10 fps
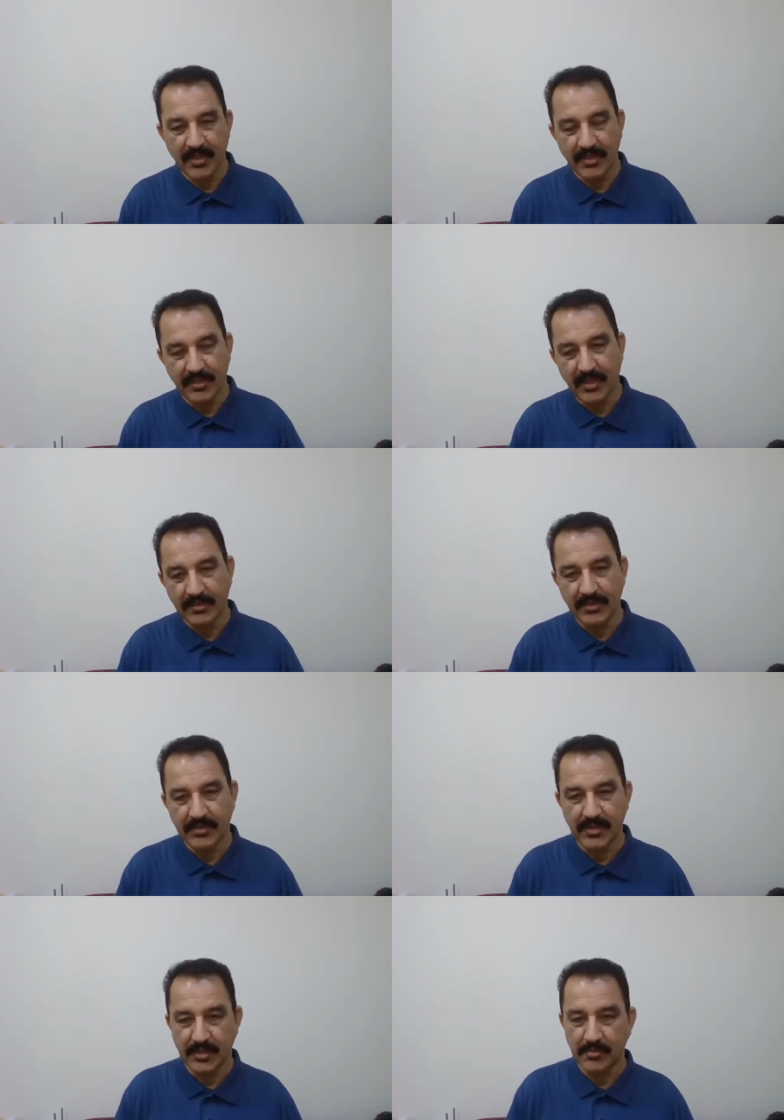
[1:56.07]
or other
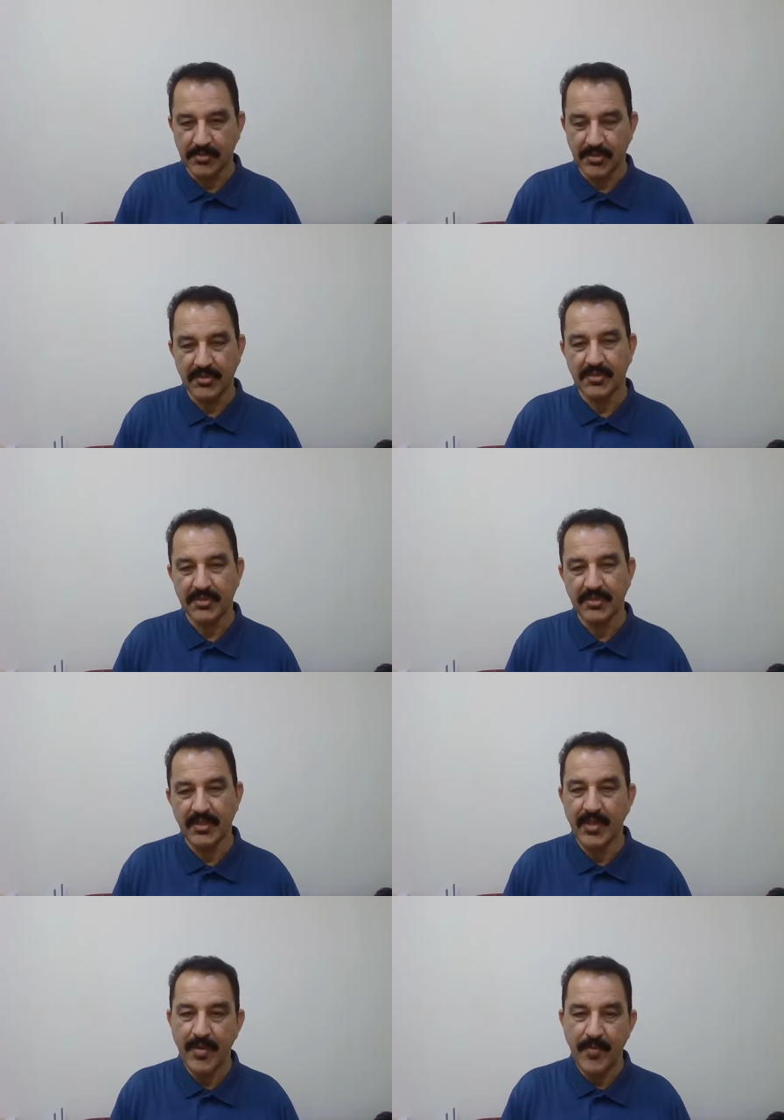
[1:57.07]
circumstances
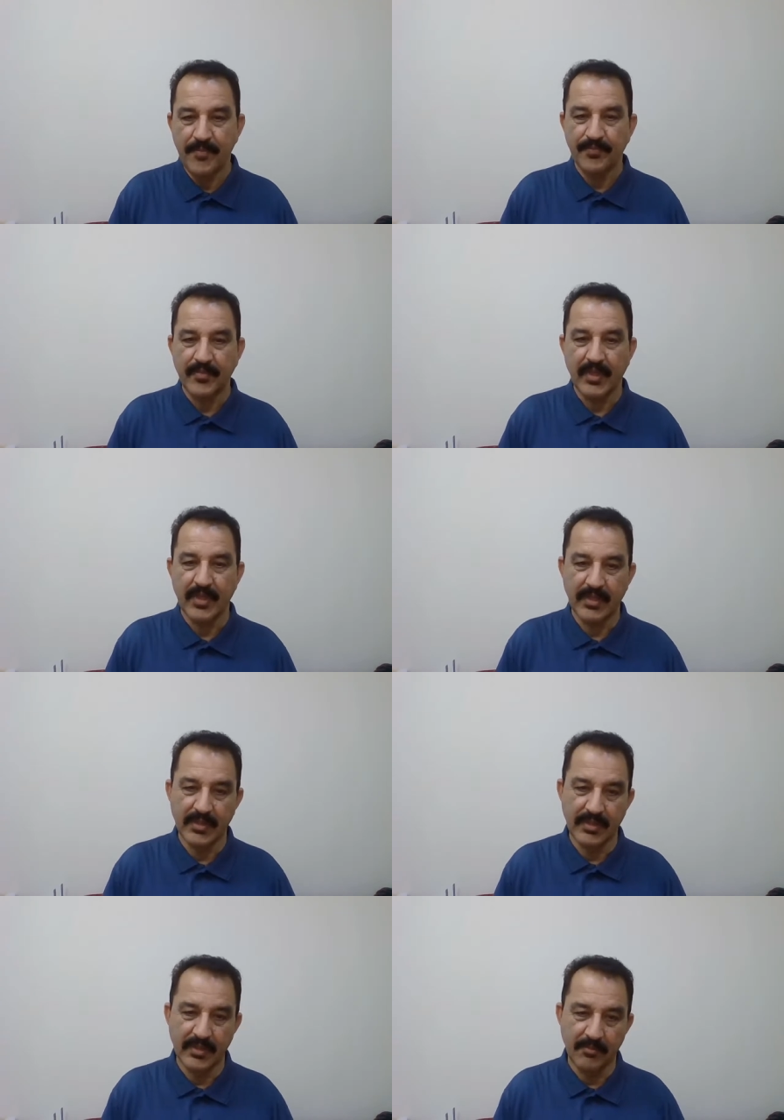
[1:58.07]

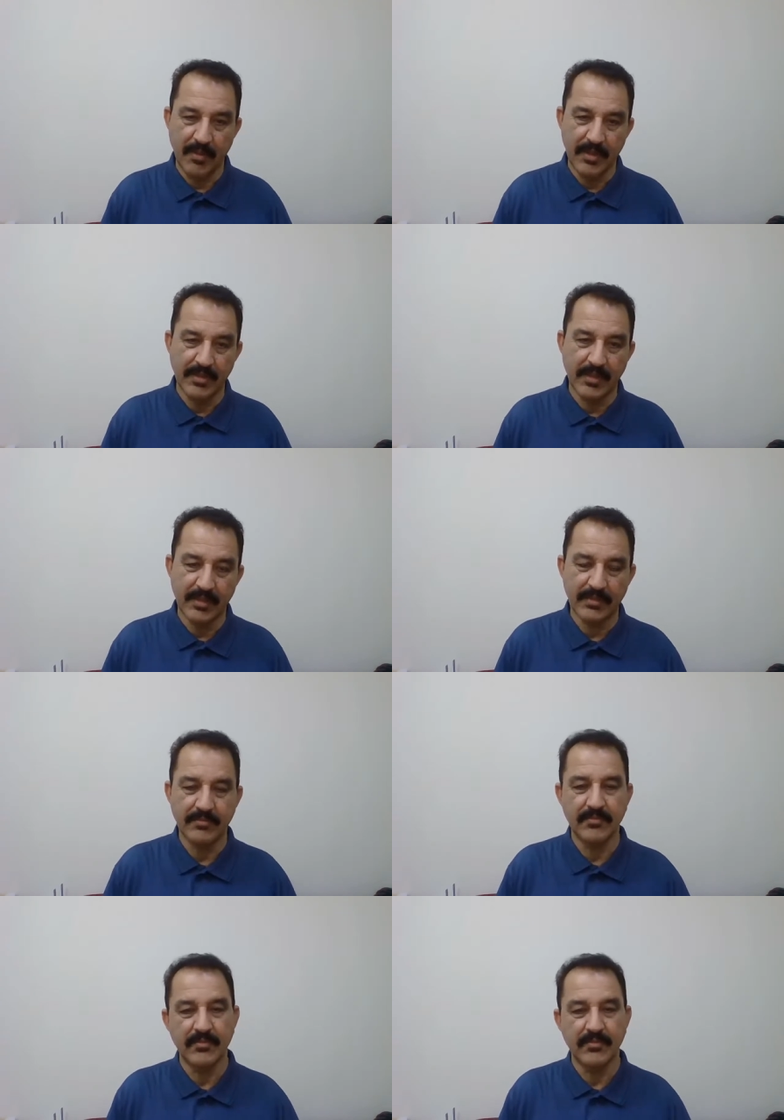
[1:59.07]
by the